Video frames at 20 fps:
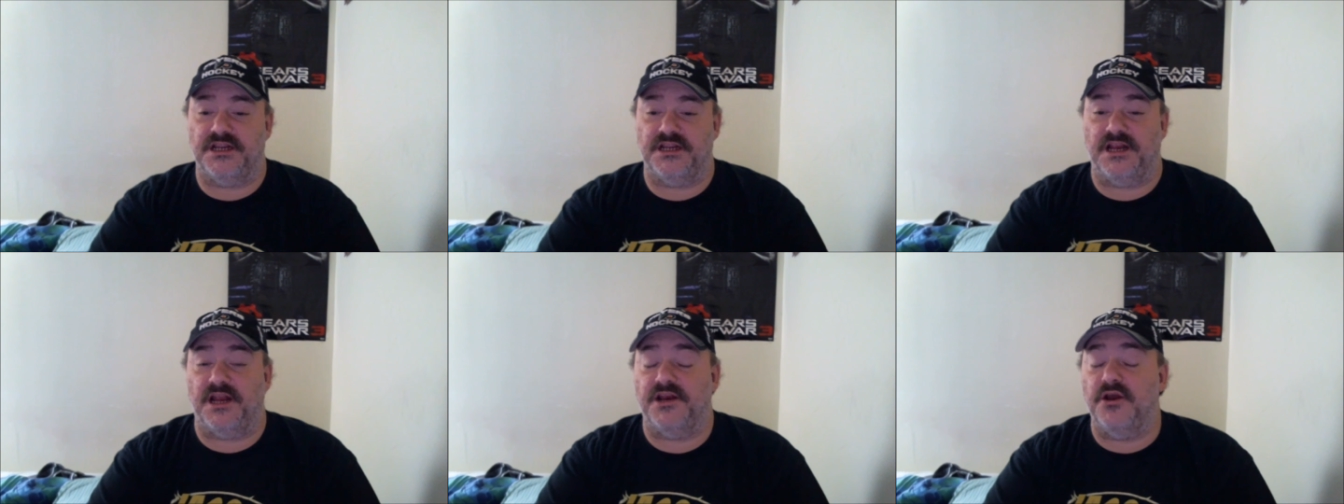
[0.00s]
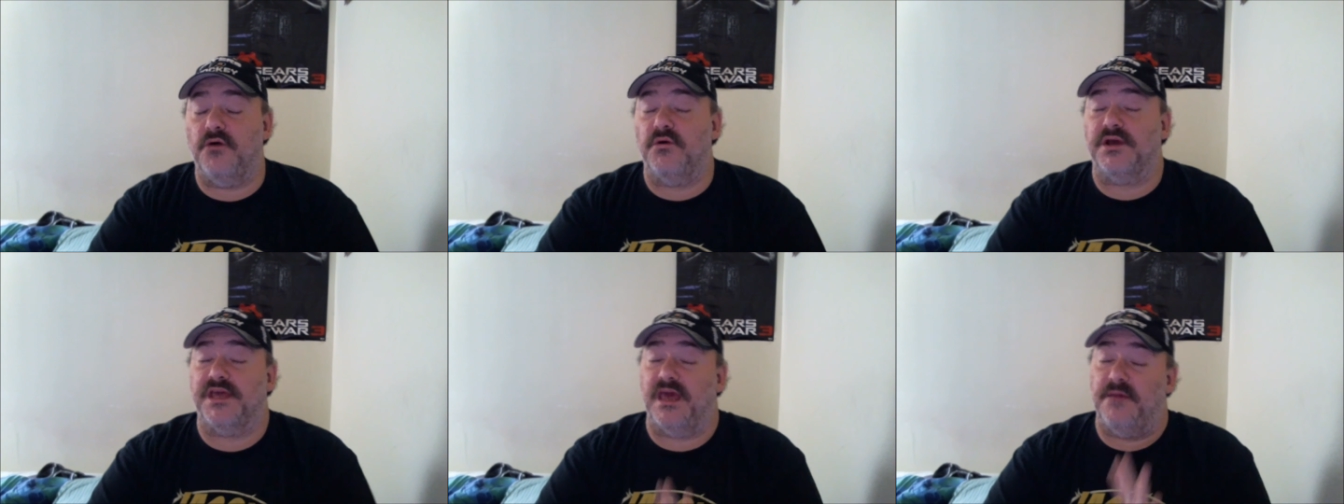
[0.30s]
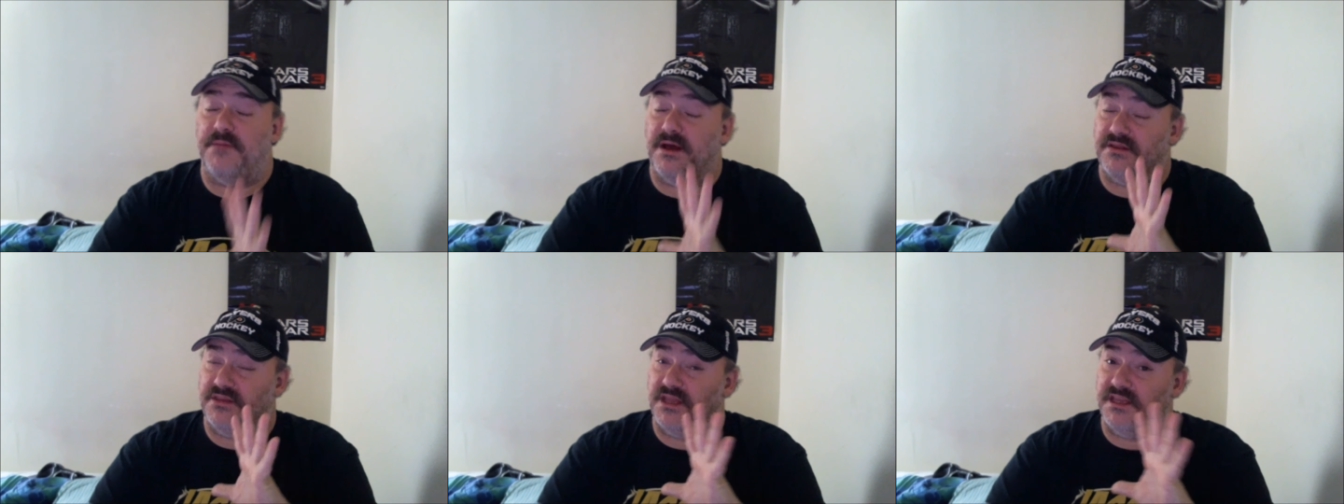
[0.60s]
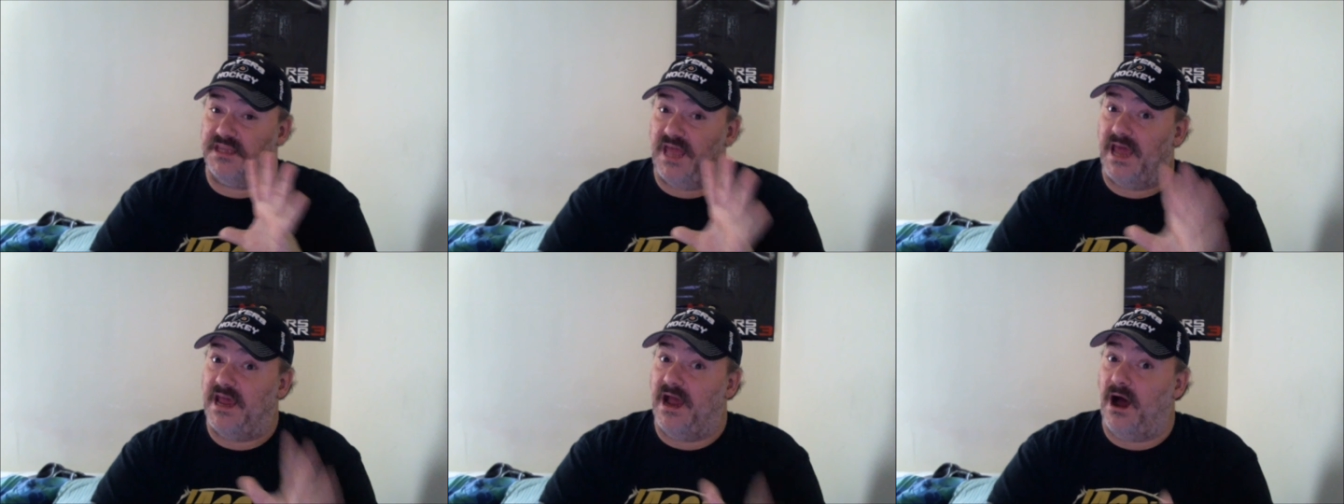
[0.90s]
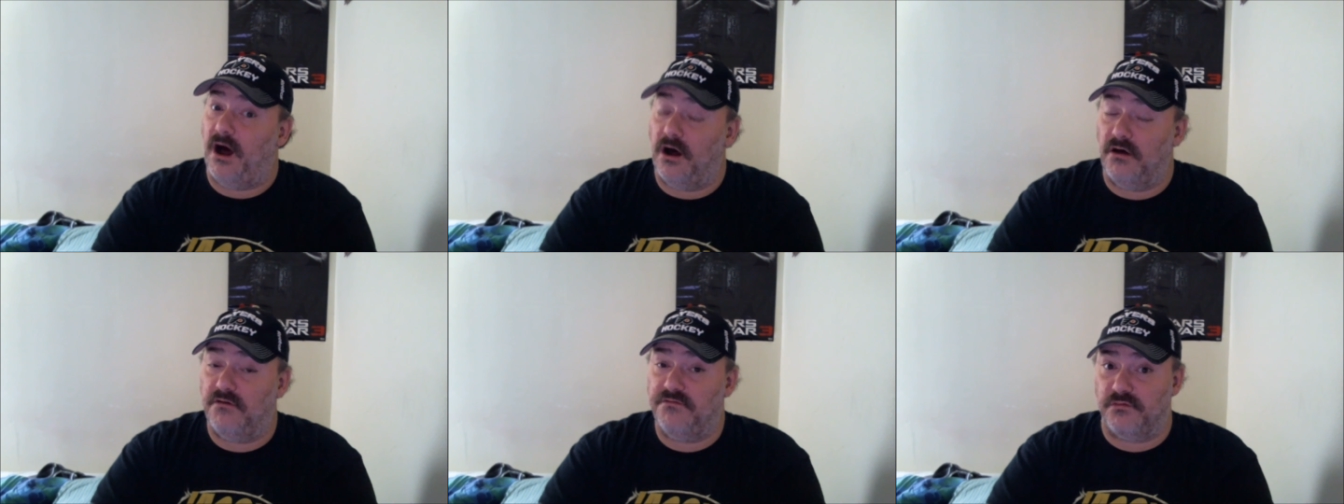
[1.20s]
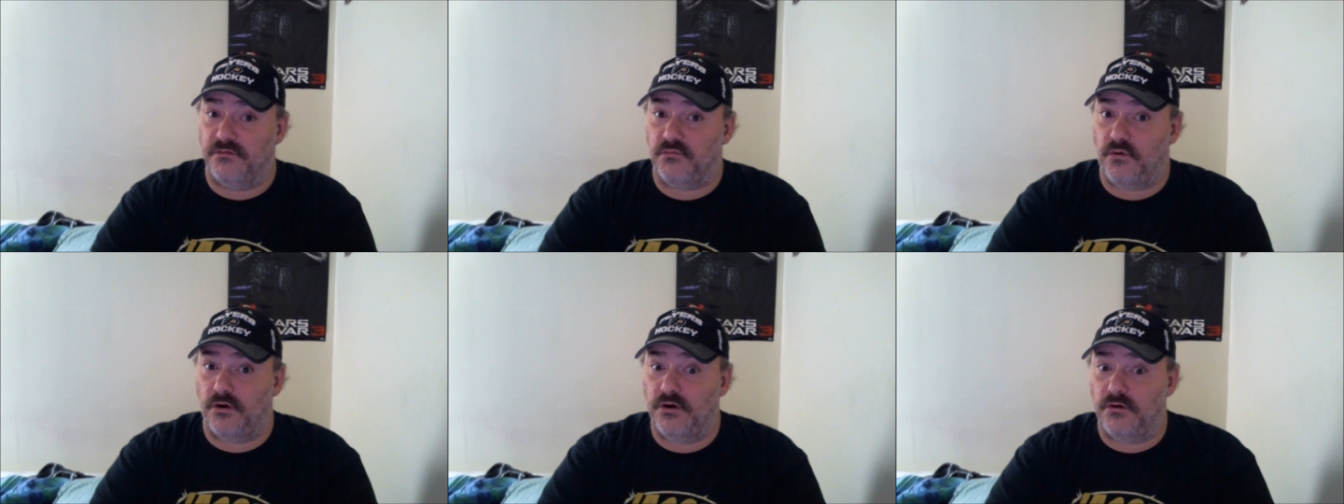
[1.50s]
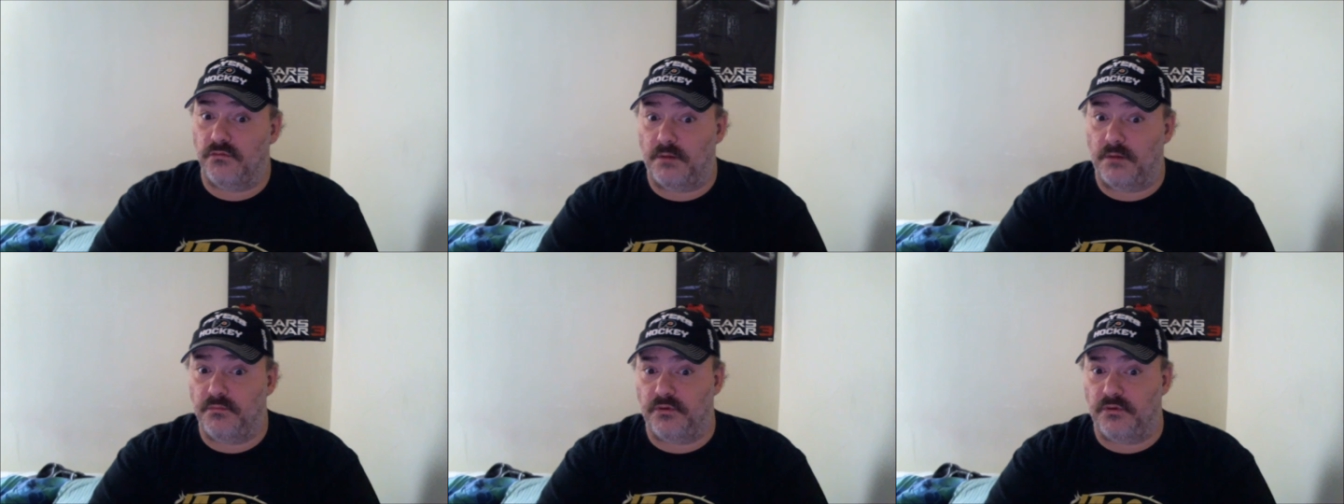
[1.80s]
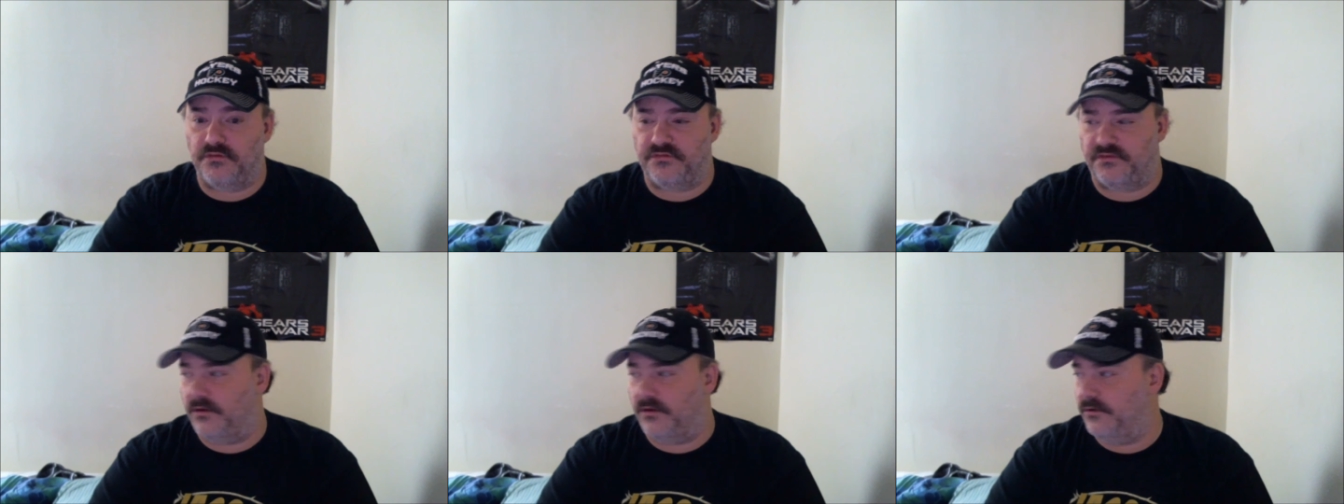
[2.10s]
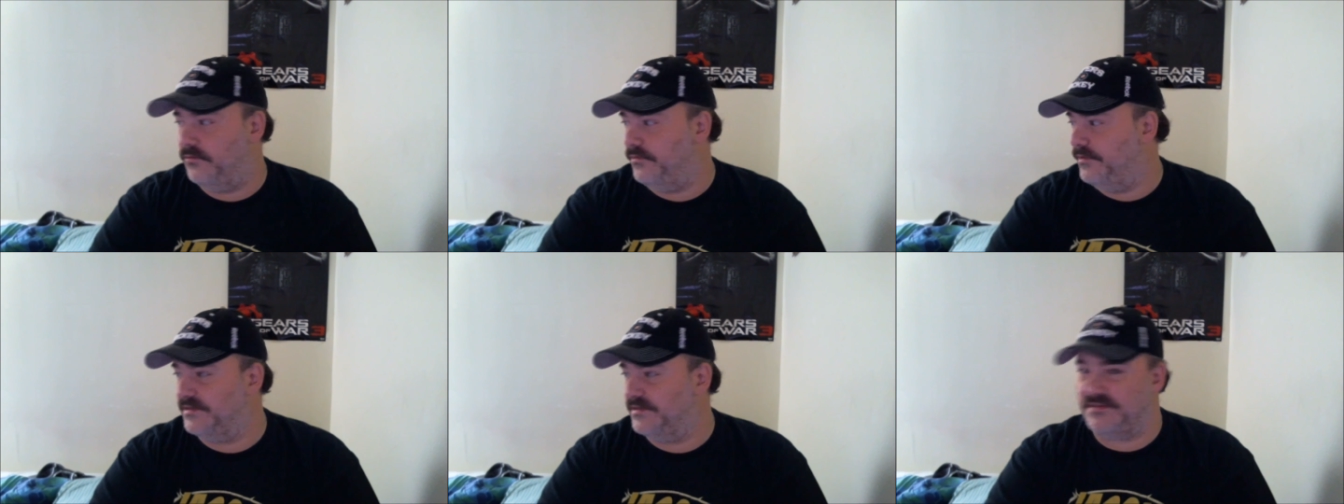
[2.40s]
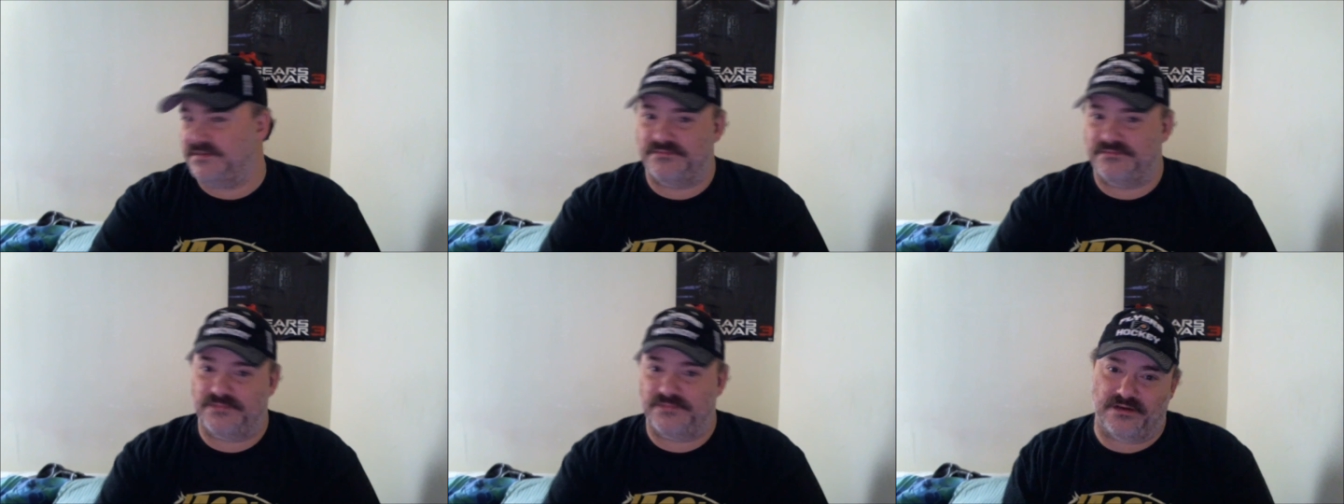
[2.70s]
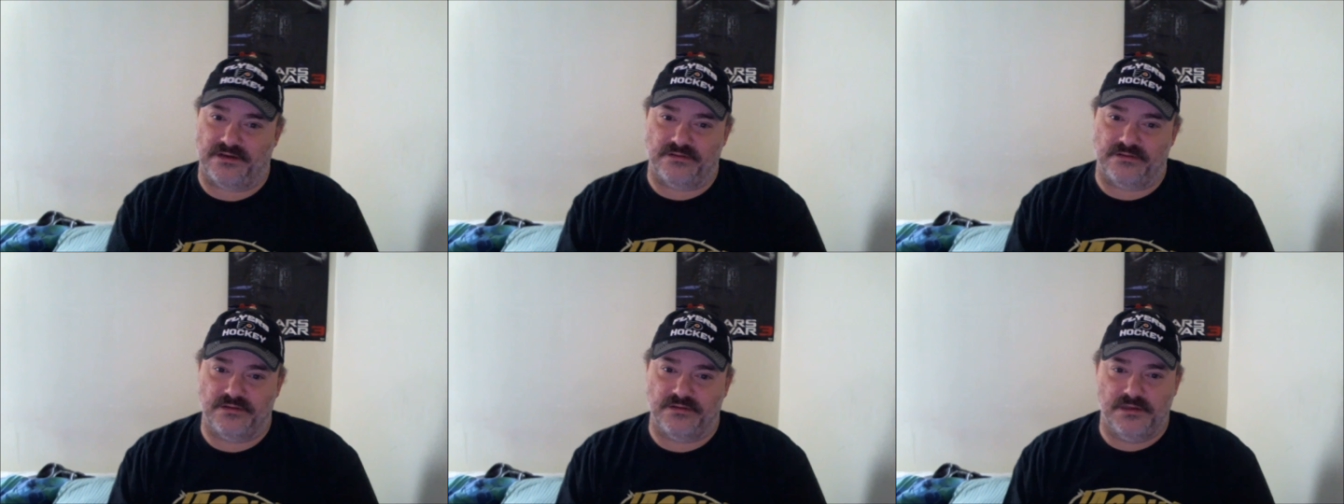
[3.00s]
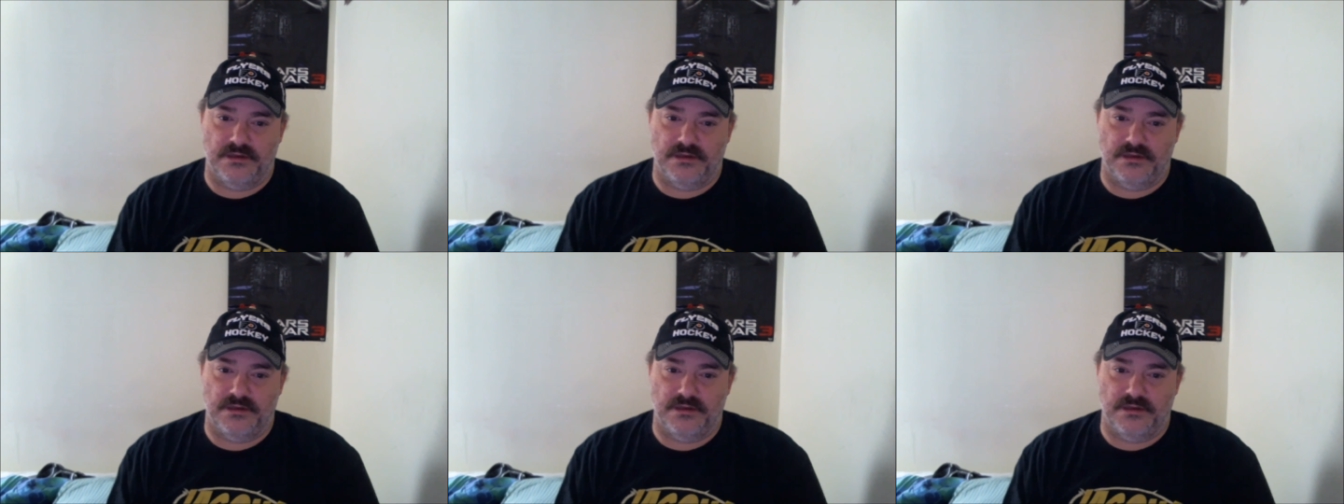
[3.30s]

And I know it came out the day of the Royal Rumble, so it's, you know,